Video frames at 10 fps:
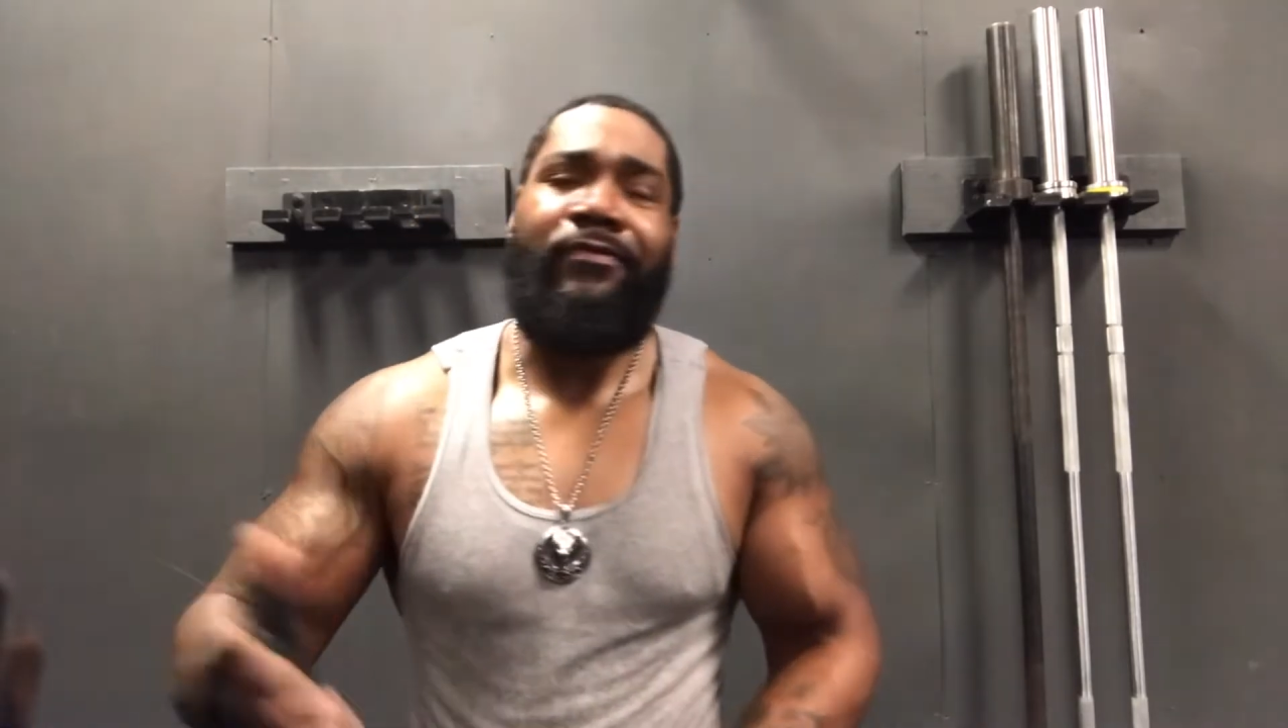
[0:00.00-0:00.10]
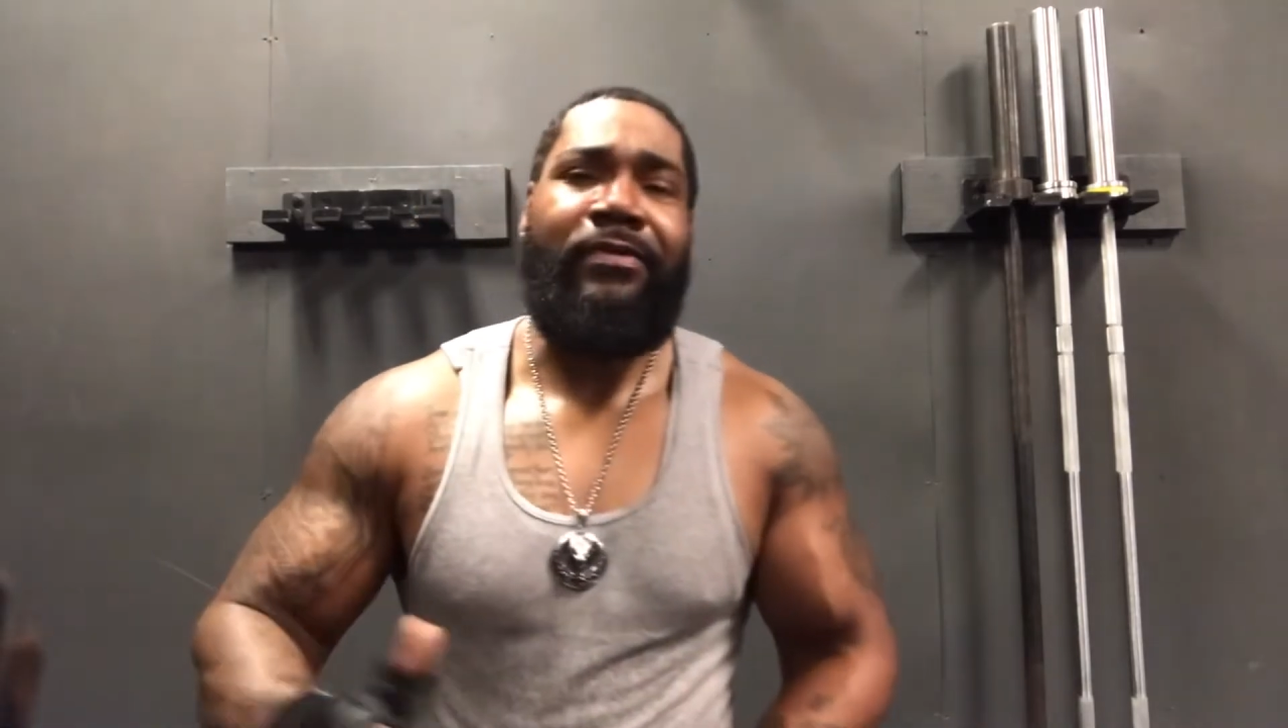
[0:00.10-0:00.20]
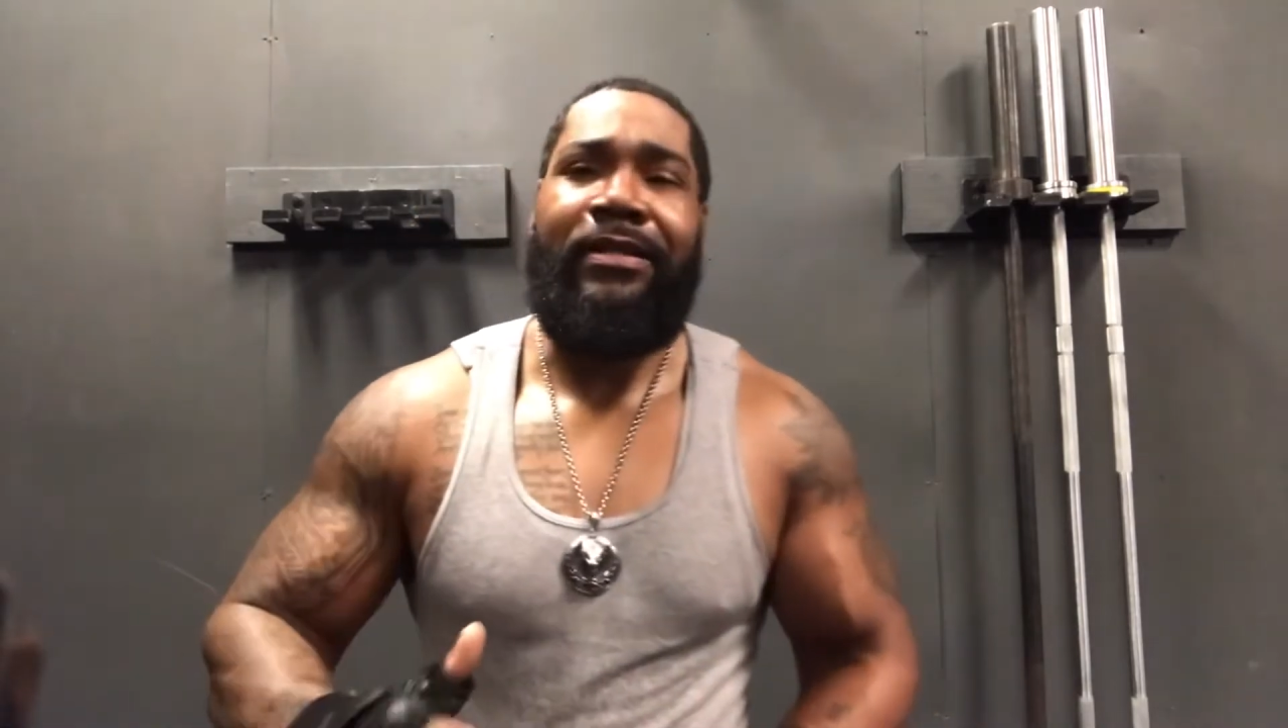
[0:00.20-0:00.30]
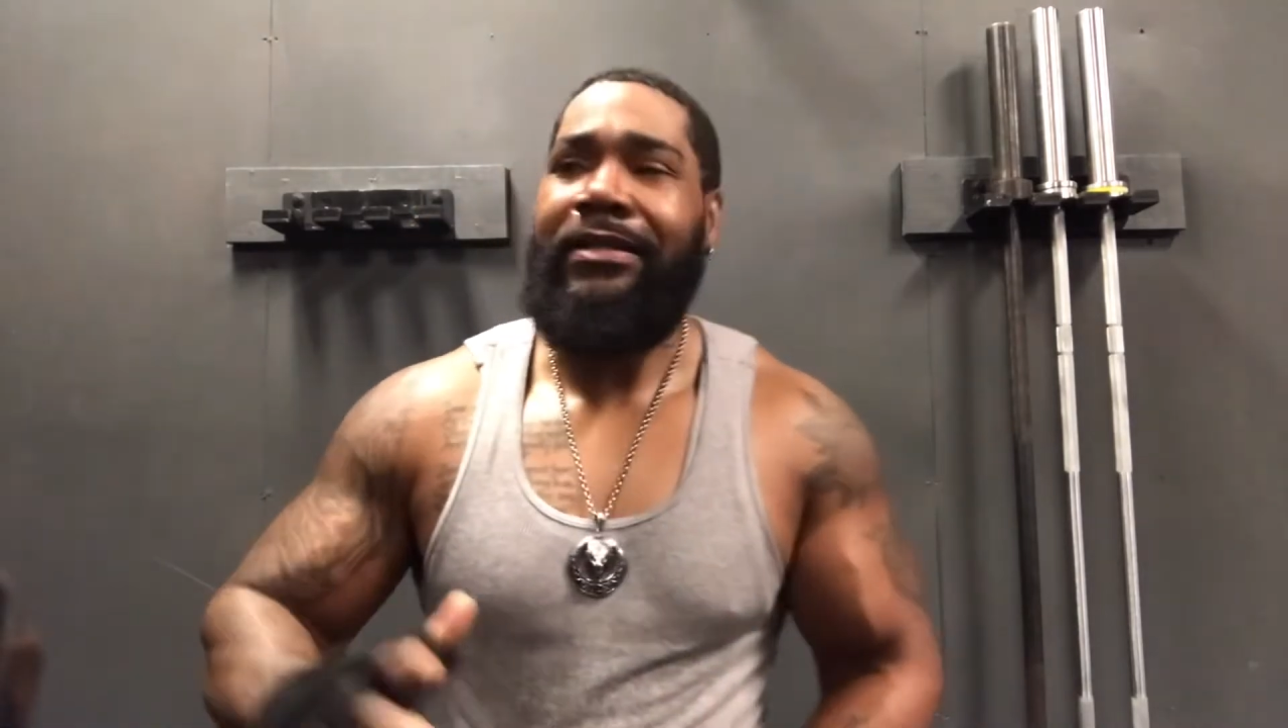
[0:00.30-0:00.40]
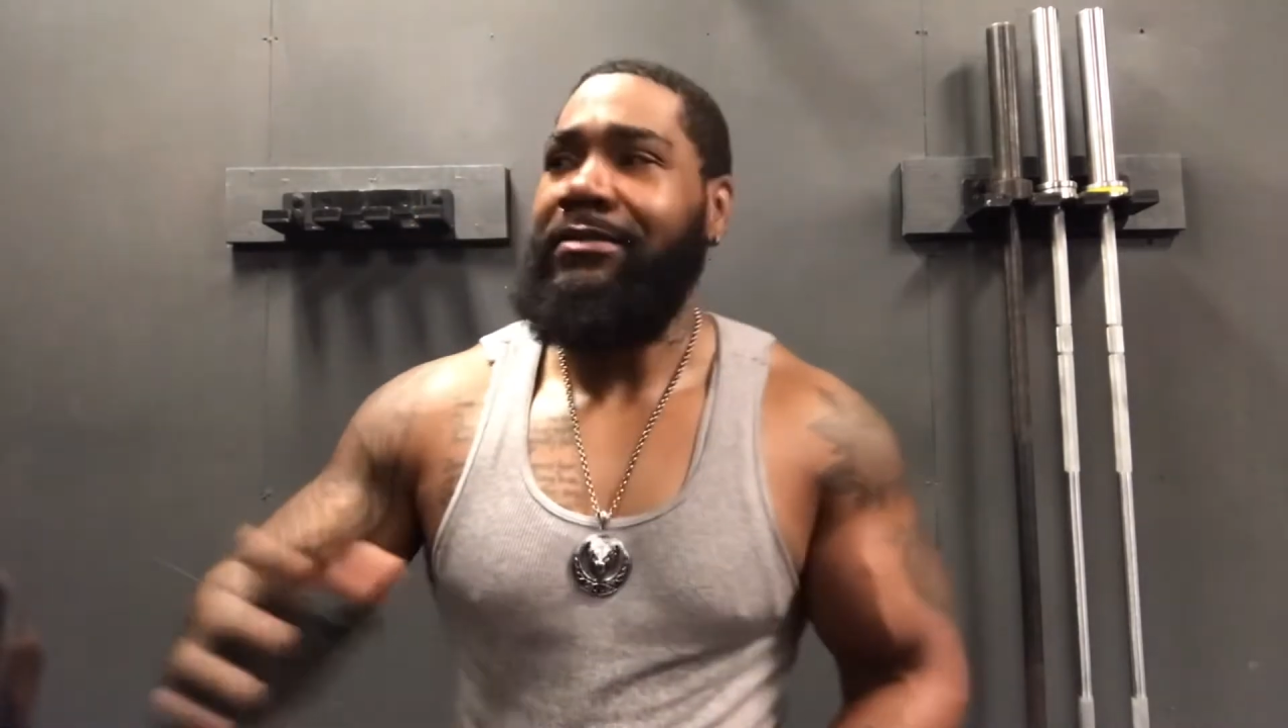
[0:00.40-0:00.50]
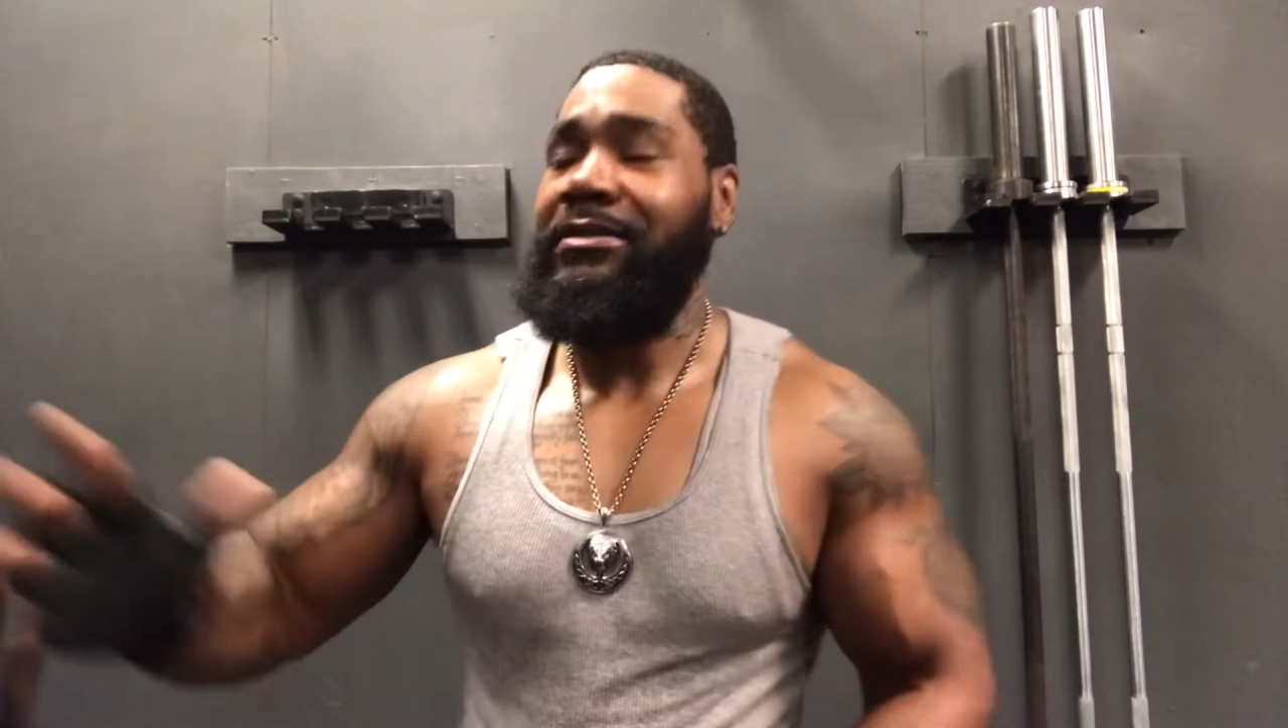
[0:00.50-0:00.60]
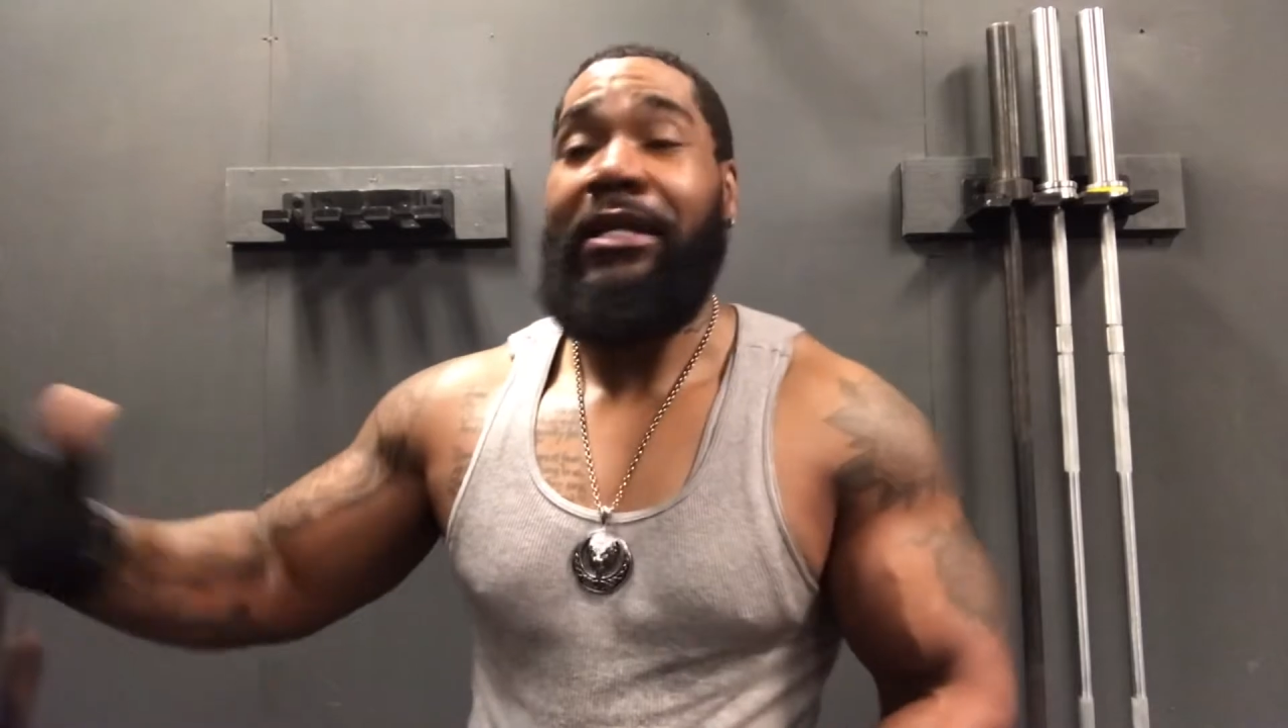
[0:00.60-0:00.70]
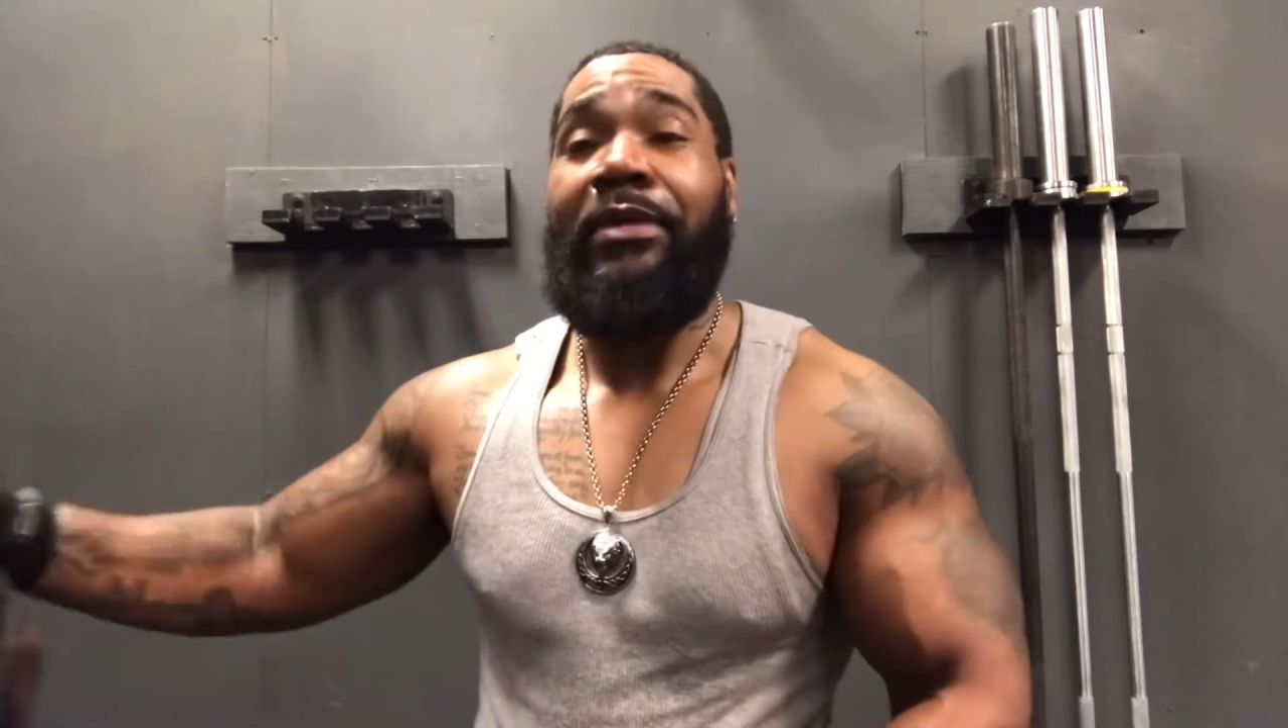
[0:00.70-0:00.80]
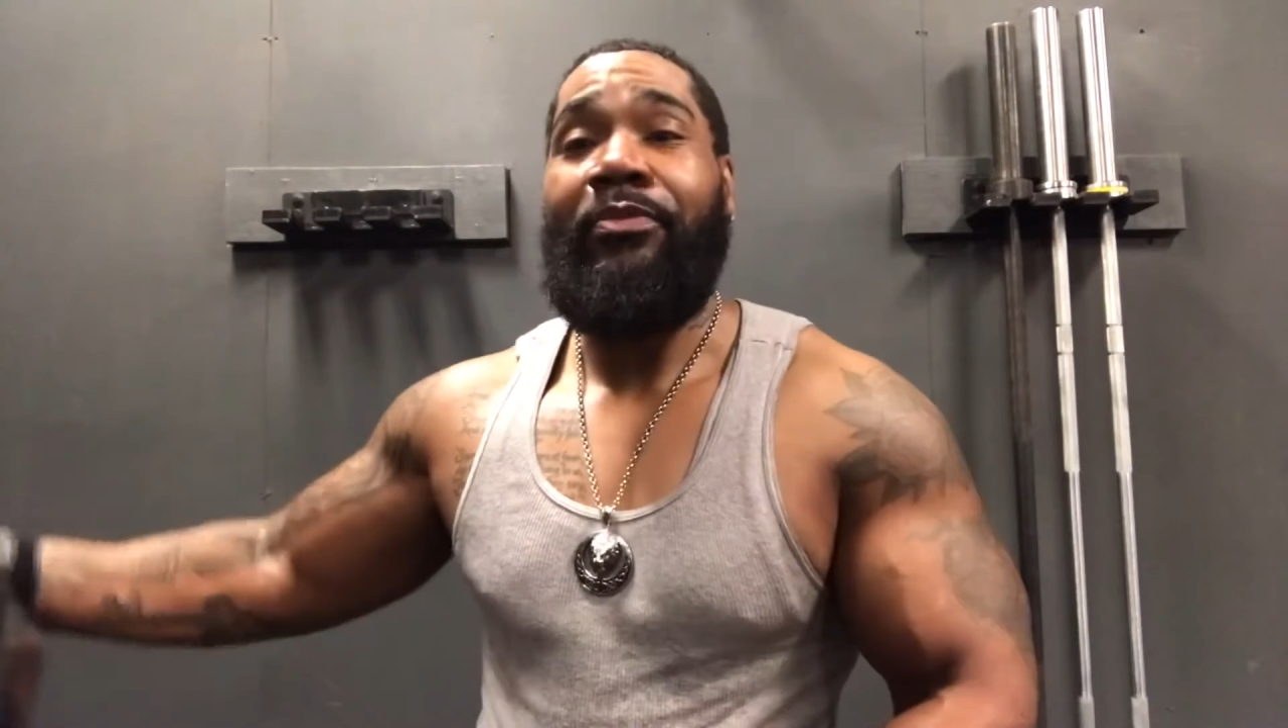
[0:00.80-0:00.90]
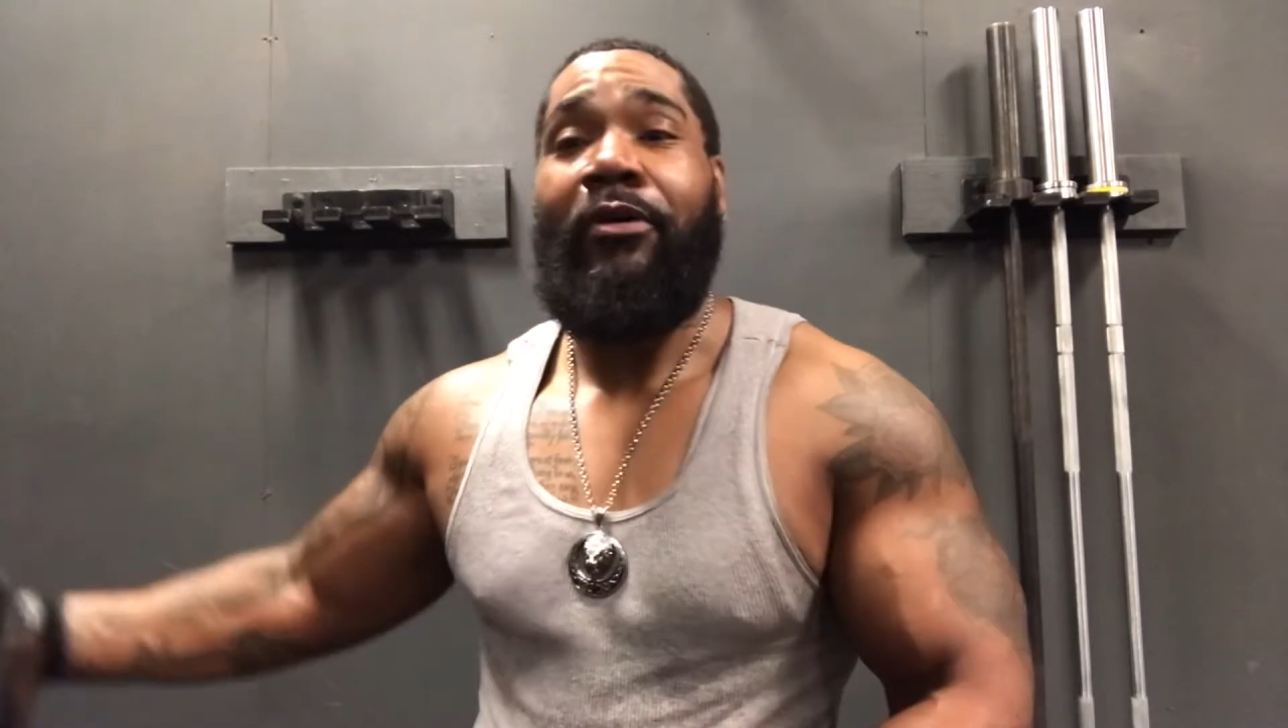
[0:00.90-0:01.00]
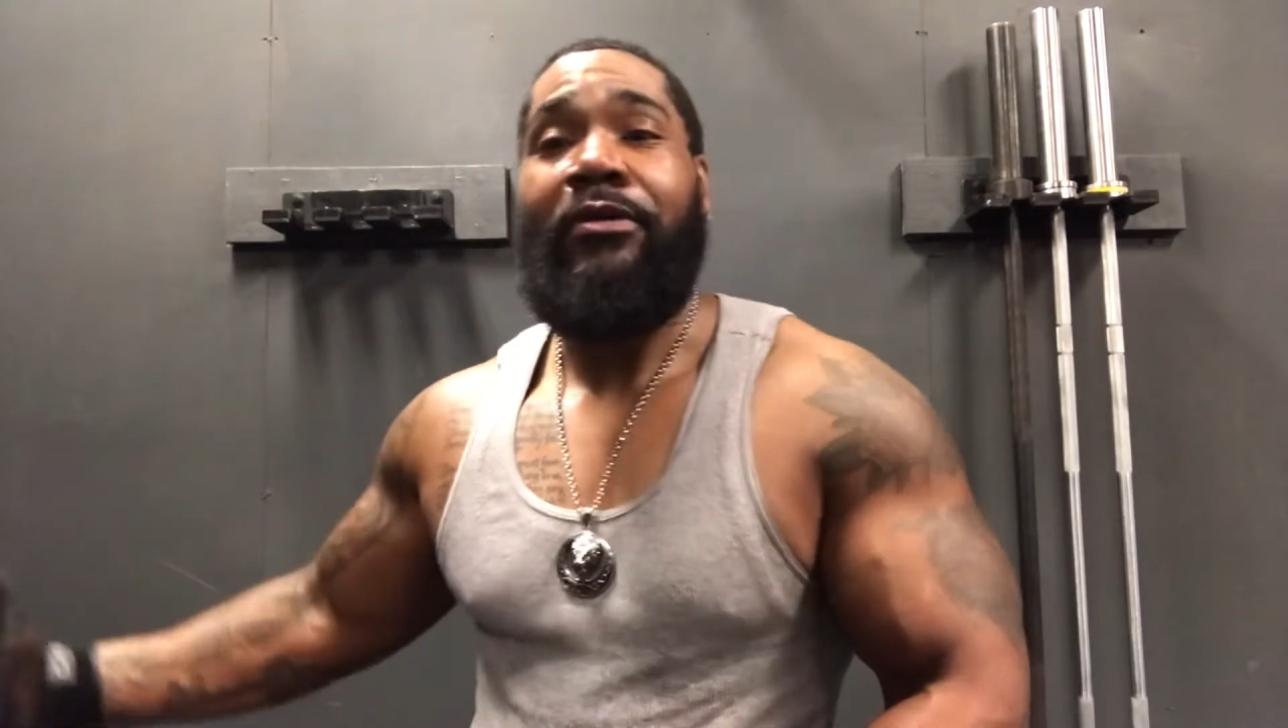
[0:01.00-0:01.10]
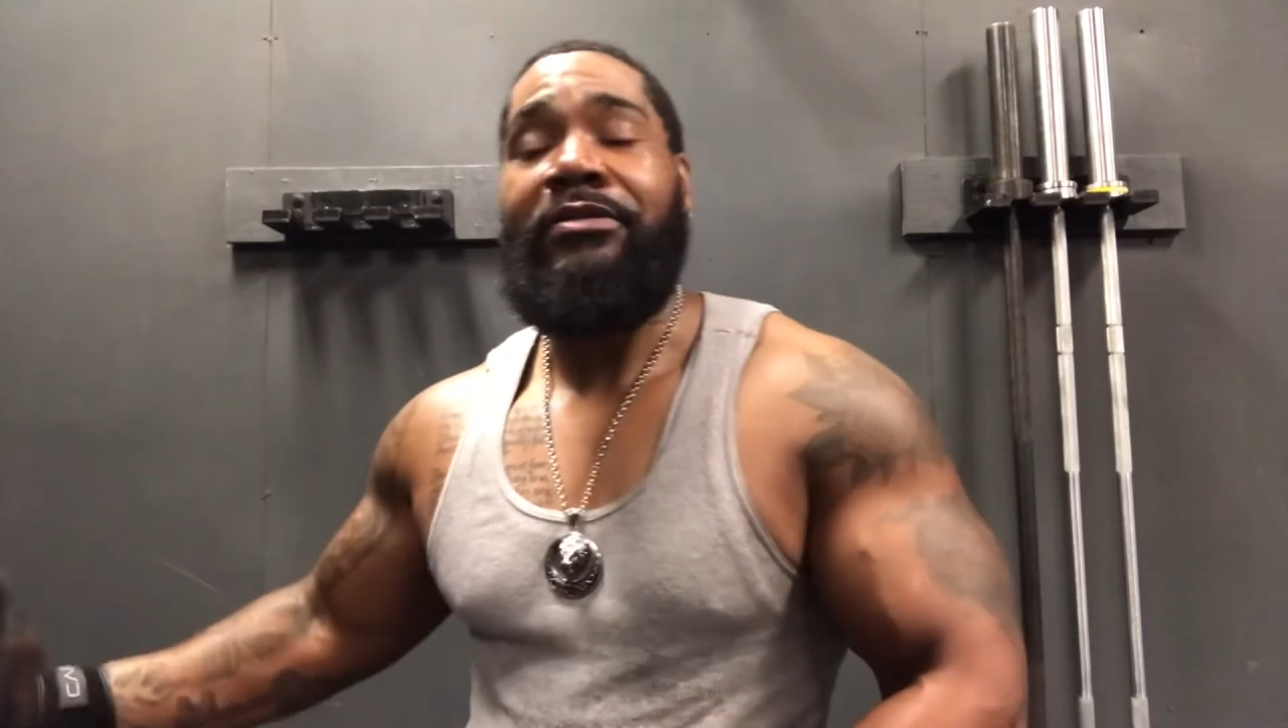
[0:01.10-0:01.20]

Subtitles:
forget Jake Paul.